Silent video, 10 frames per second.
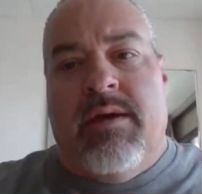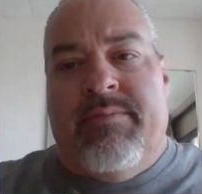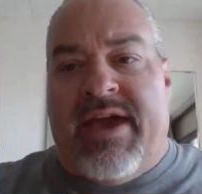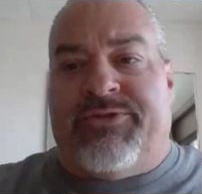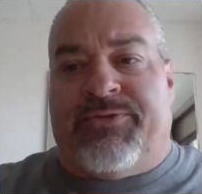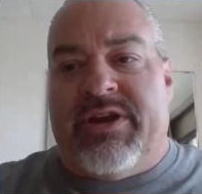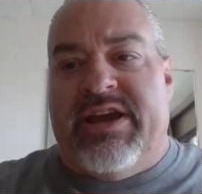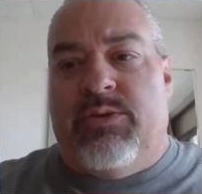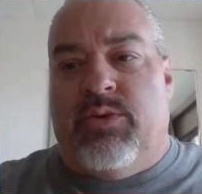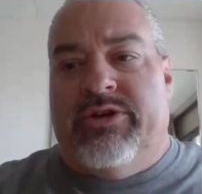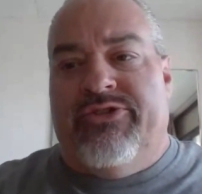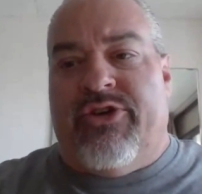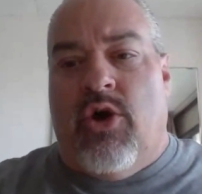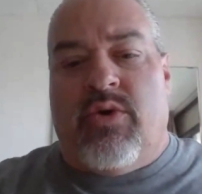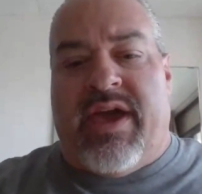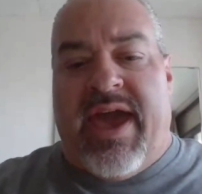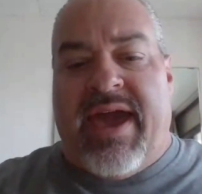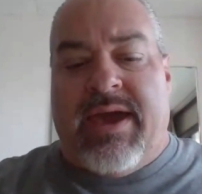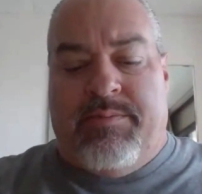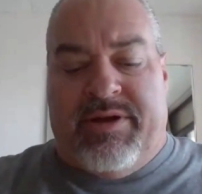Max Fried was
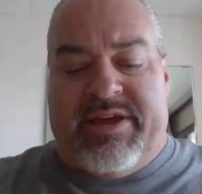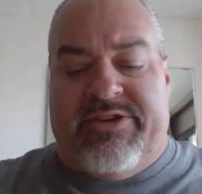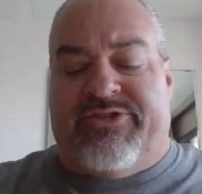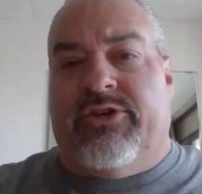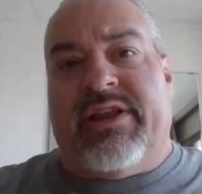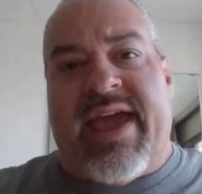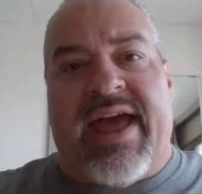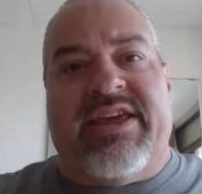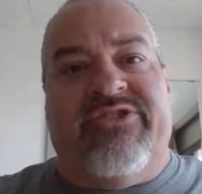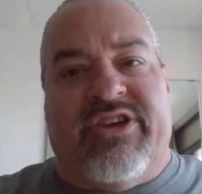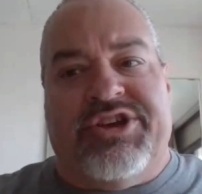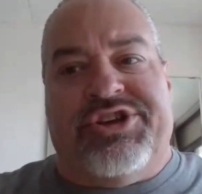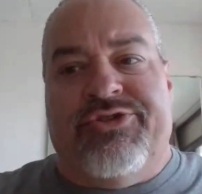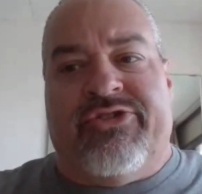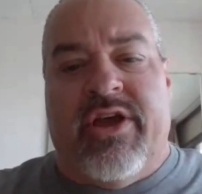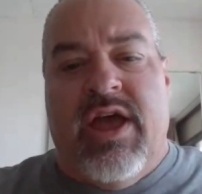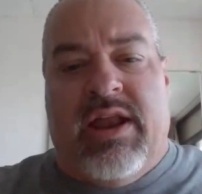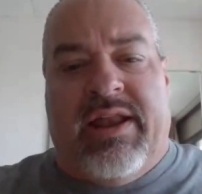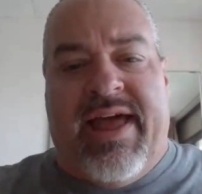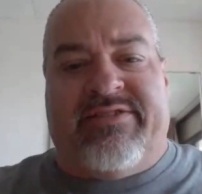okay, but he certainly had his issues
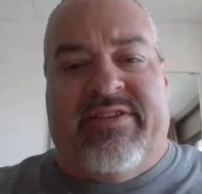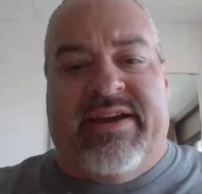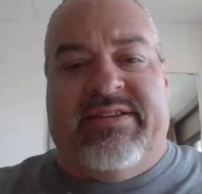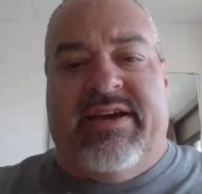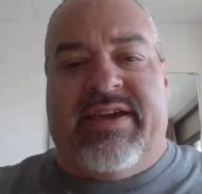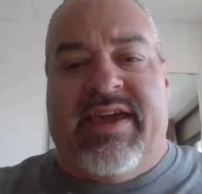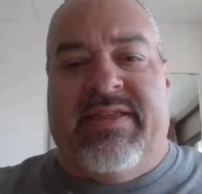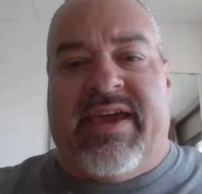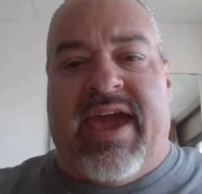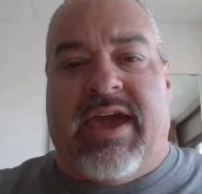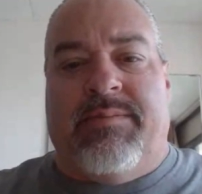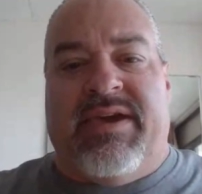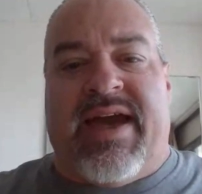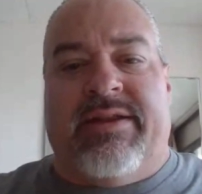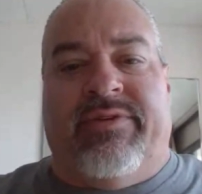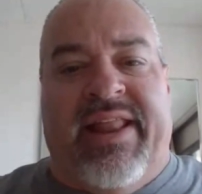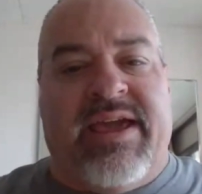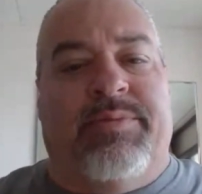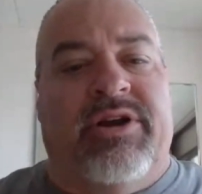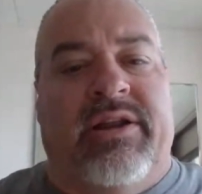last night in the game. He kind of
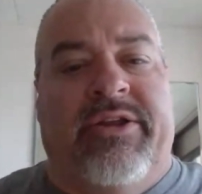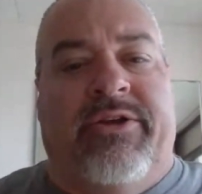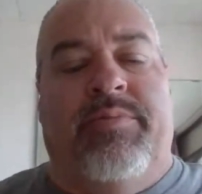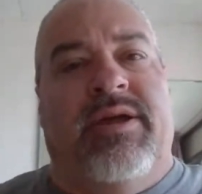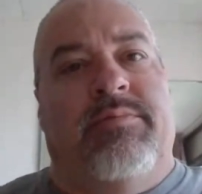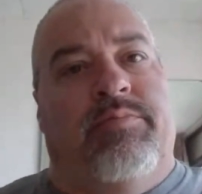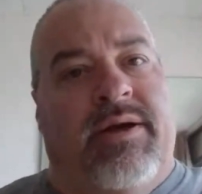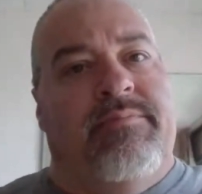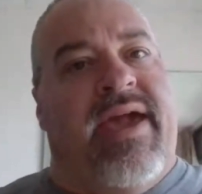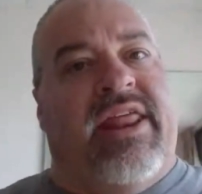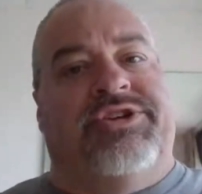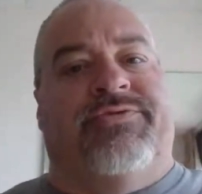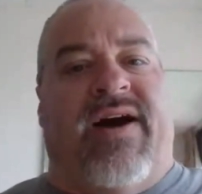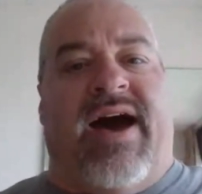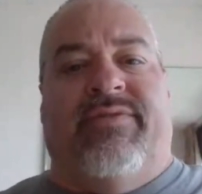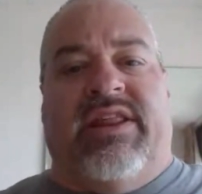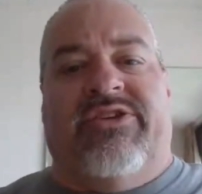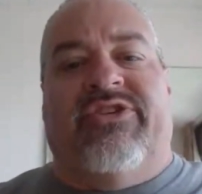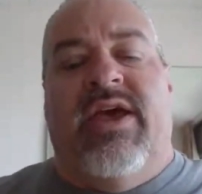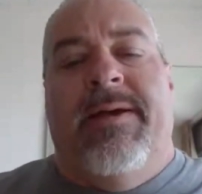labored a little bit, but managed five
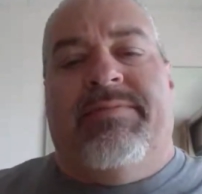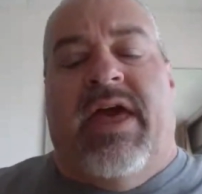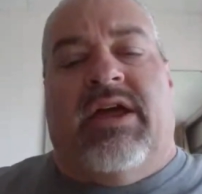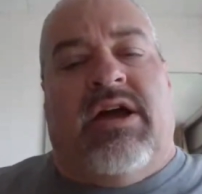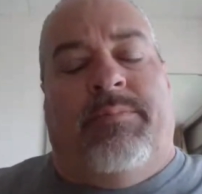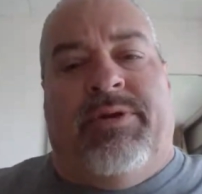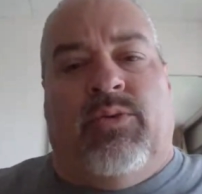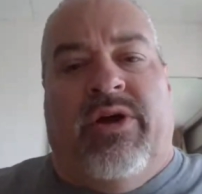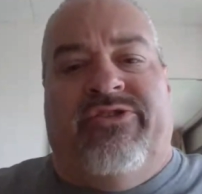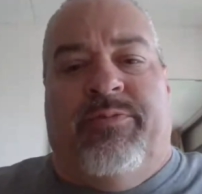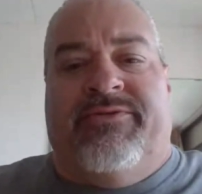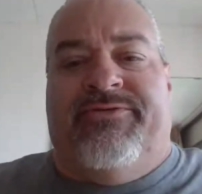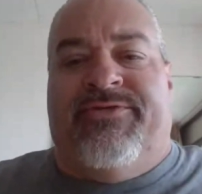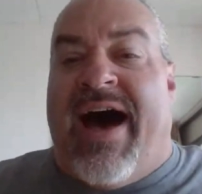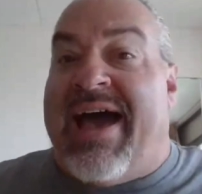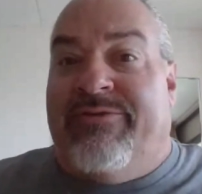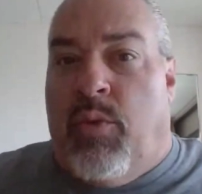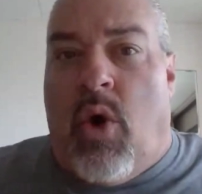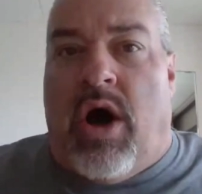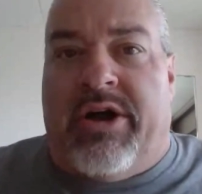innings and a couple of runs, but five
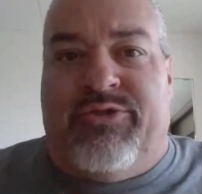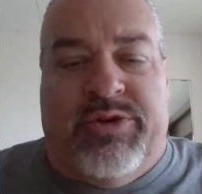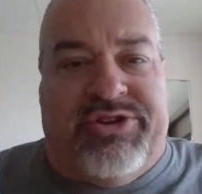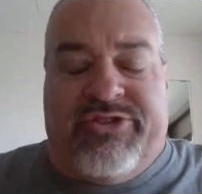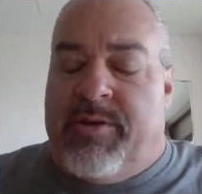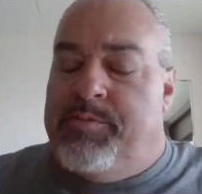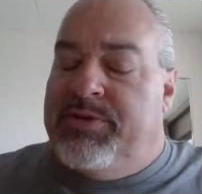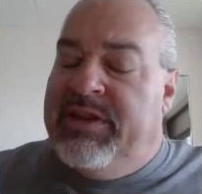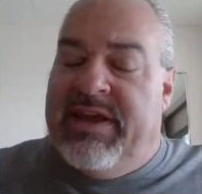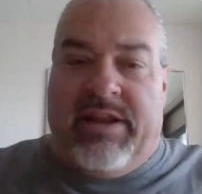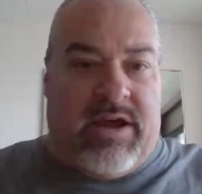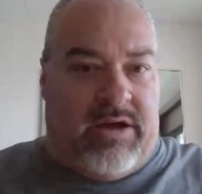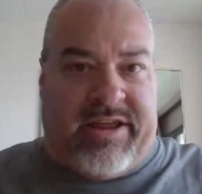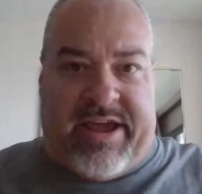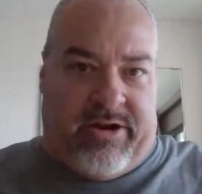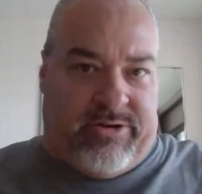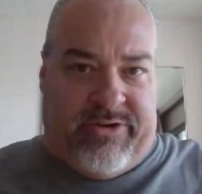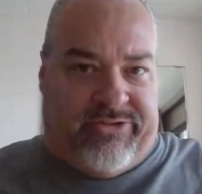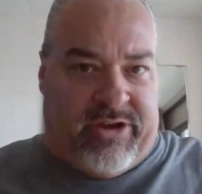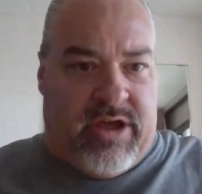walks, which is completely
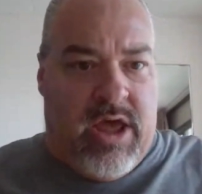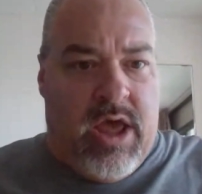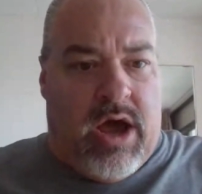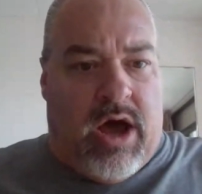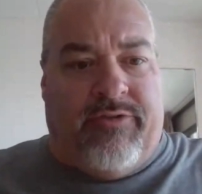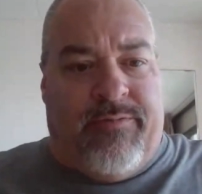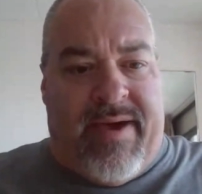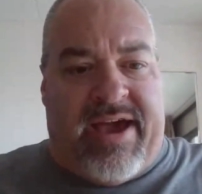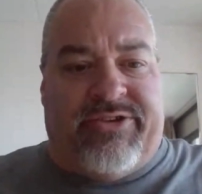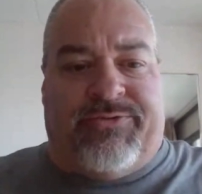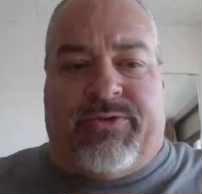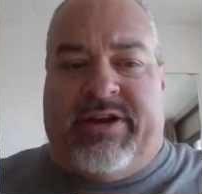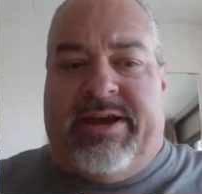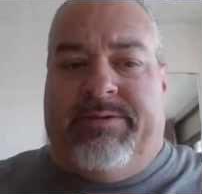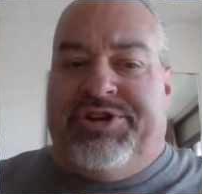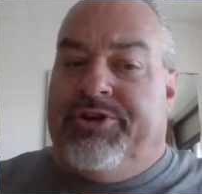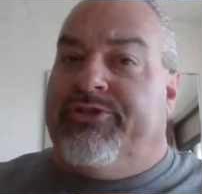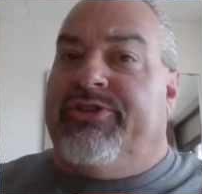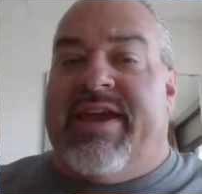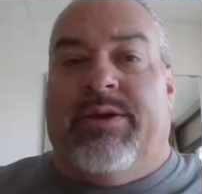uncharacteristic of Max Fried.
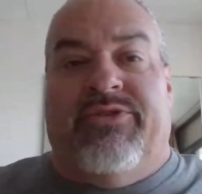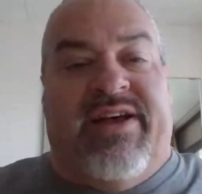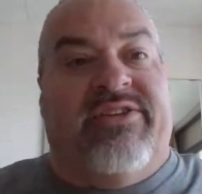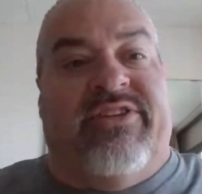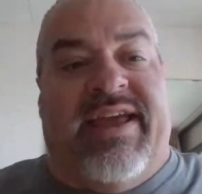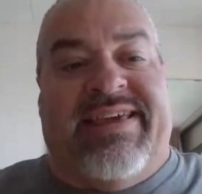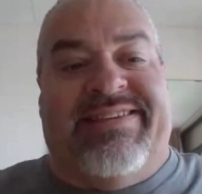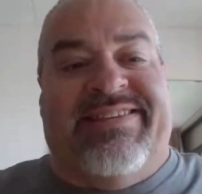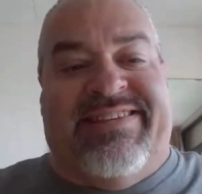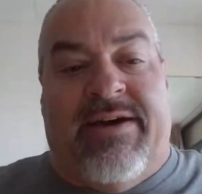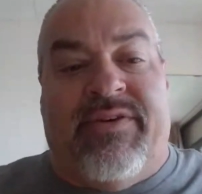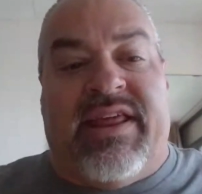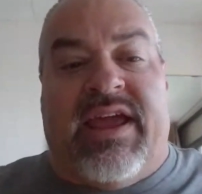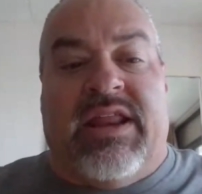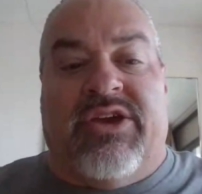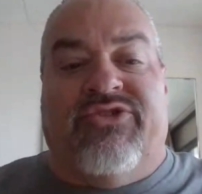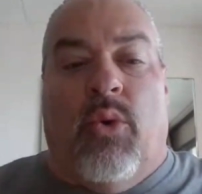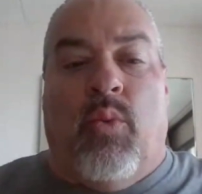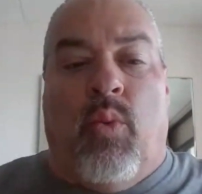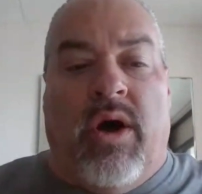Scherzer, again, was outstanding. Seven innings,
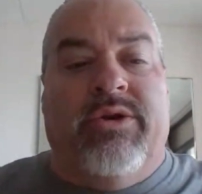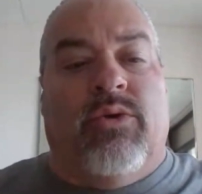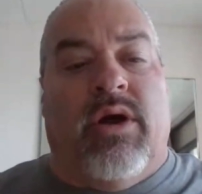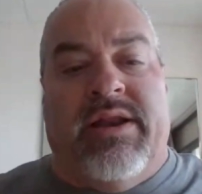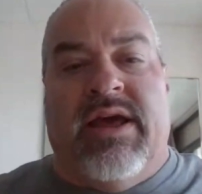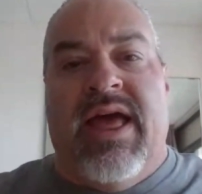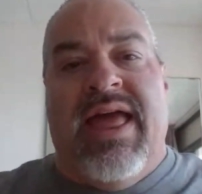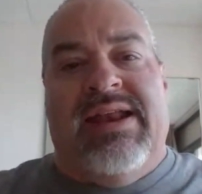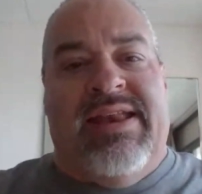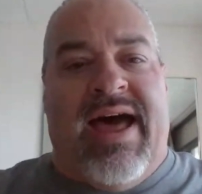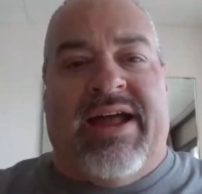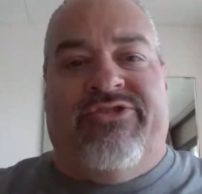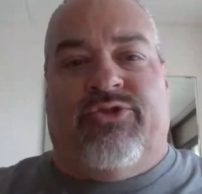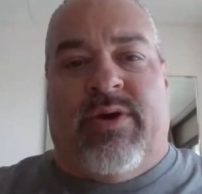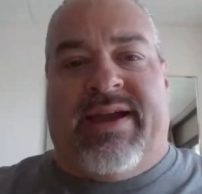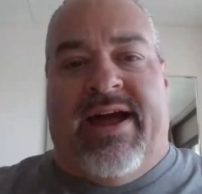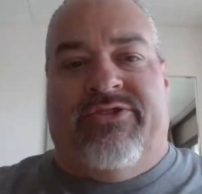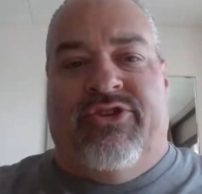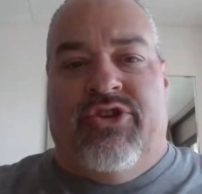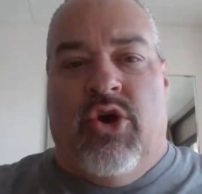one run, nine
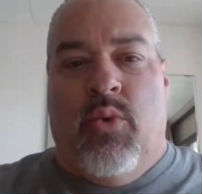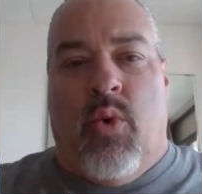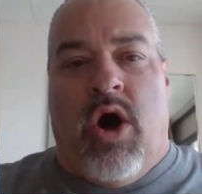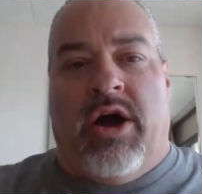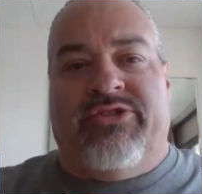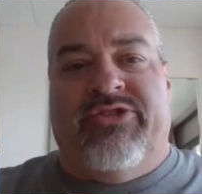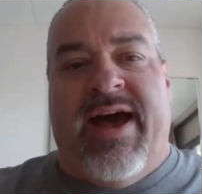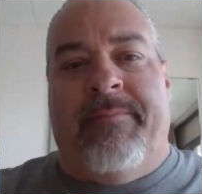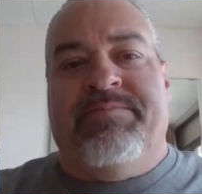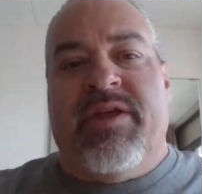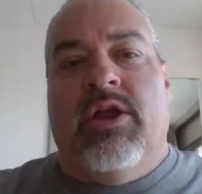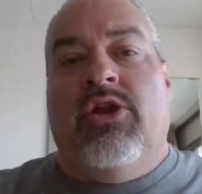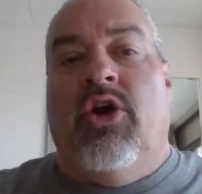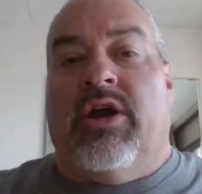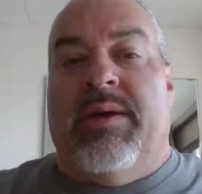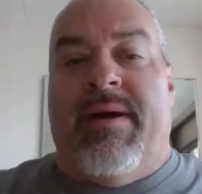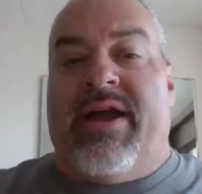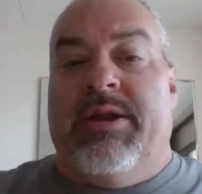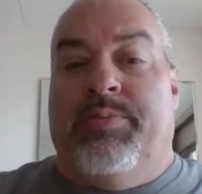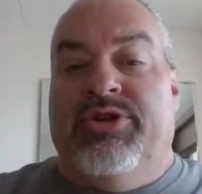strikeouts, and no walks. Now, look, am
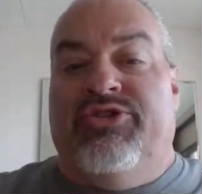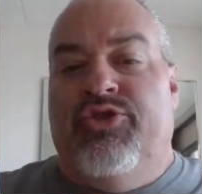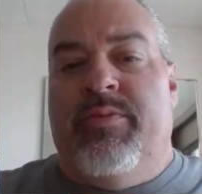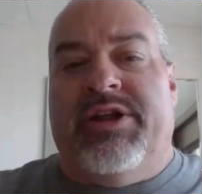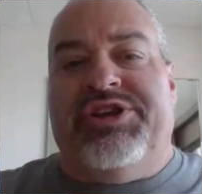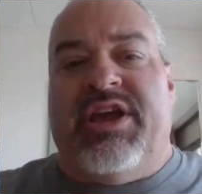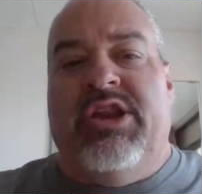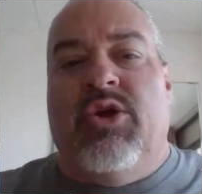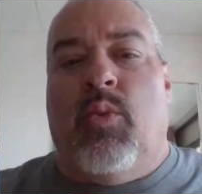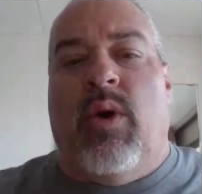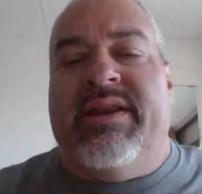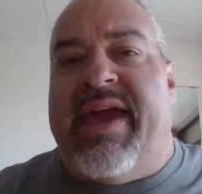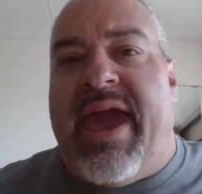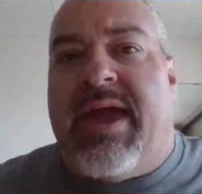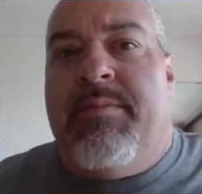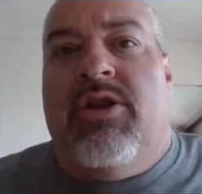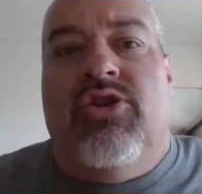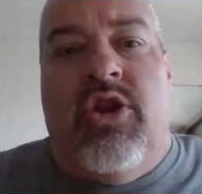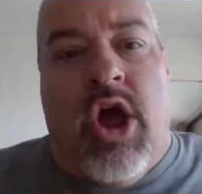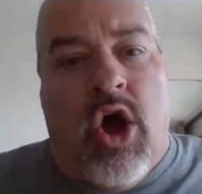I going to put too much into one game?
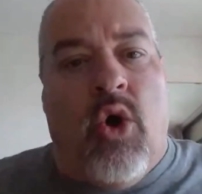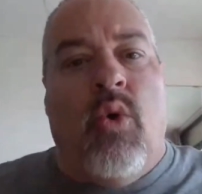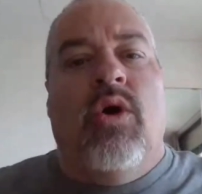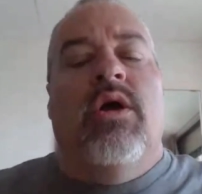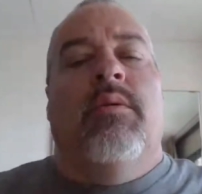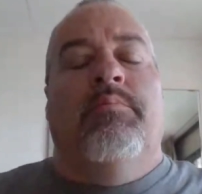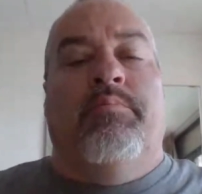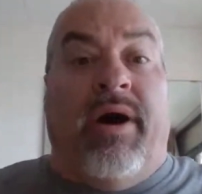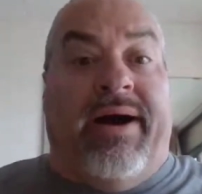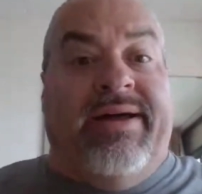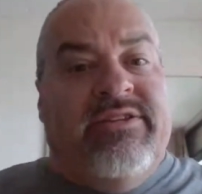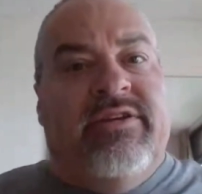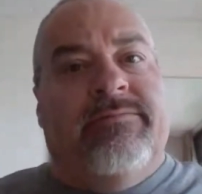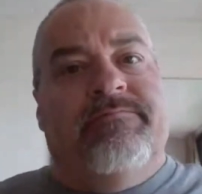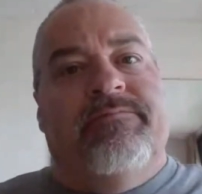No, but